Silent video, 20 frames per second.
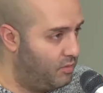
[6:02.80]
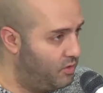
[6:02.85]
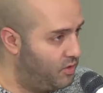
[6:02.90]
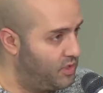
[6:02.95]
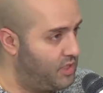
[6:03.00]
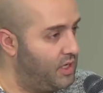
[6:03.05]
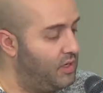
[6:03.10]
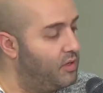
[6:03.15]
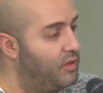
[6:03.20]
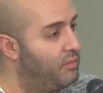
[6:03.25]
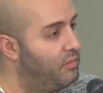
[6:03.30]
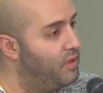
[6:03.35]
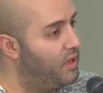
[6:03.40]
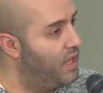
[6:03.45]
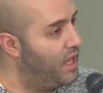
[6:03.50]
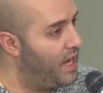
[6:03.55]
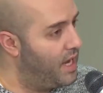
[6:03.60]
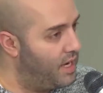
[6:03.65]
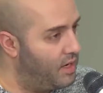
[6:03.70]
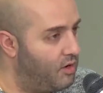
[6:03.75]
still in
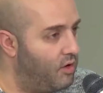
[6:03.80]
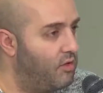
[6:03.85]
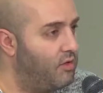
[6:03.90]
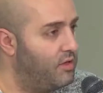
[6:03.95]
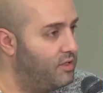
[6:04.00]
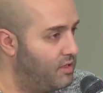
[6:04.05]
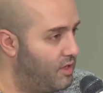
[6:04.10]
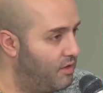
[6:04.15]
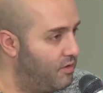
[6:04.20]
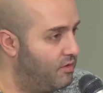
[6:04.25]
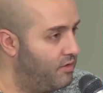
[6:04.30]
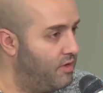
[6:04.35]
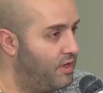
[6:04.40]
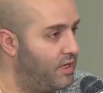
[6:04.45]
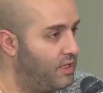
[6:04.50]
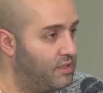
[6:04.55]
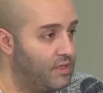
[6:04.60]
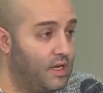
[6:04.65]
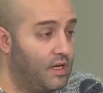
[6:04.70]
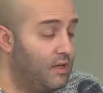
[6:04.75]
play and all these other
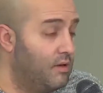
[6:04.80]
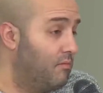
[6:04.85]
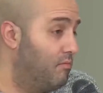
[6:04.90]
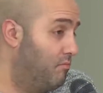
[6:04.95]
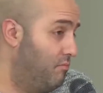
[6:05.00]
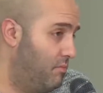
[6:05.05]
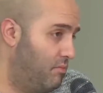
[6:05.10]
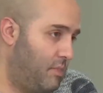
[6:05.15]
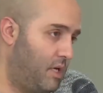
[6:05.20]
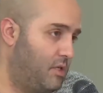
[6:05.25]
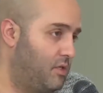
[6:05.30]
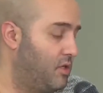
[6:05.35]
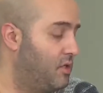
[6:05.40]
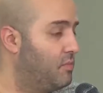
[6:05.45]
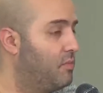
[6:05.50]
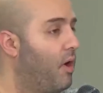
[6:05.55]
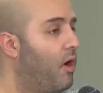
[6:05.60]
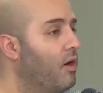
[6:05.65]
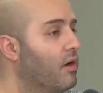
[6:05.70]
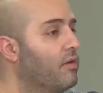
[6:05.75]
things. And that's
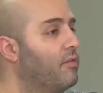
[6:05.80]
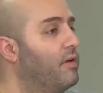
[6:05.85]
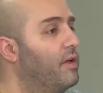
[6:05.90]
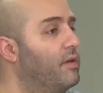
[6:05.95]
just part of it.